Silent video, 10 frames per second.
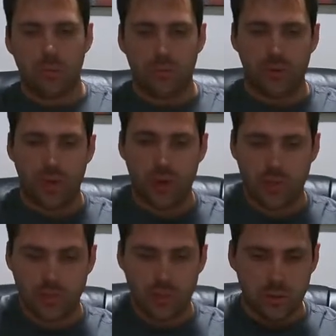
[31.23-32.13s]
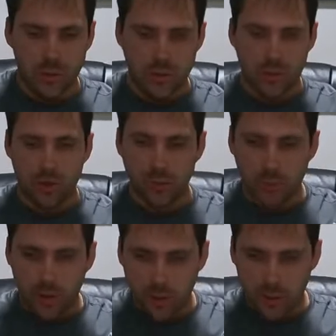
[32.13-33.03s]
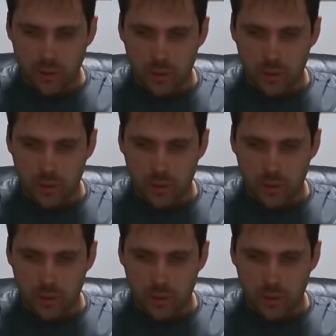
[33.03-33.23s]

All right, so can you hear me right now?